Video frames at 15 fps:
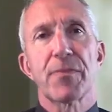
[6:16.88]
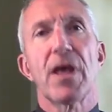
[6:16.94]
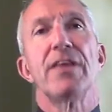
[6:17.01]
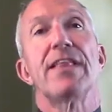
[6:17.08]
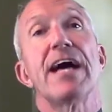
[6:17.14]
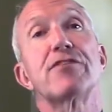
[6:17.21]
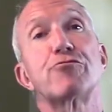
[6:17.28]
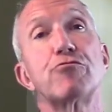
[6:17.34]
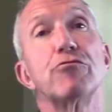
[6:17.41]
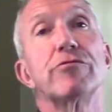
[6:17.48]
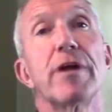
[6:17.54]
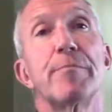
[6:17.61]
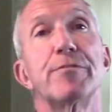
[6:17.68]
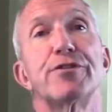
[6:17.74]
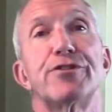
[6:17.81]
That's rule
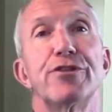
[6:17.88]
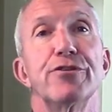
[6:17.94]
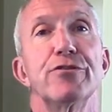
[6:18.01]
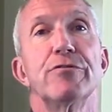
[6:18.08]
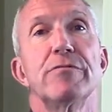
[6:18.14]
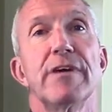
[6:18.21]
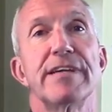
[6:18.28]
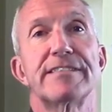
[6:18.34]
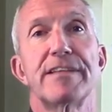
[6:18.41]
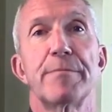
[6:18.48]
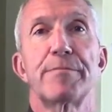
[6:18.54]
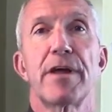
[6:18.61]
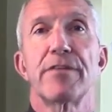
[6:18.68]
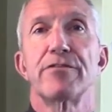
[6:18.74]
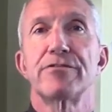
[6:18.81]
number 2,
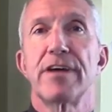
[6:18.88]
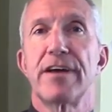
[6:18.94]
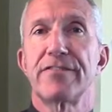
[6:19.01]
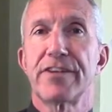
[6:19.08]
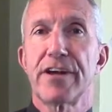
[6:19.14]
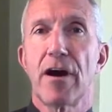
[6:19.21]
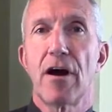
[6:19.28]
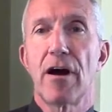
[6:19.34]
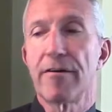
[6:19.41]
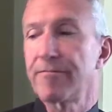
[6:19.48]
accept others as they are,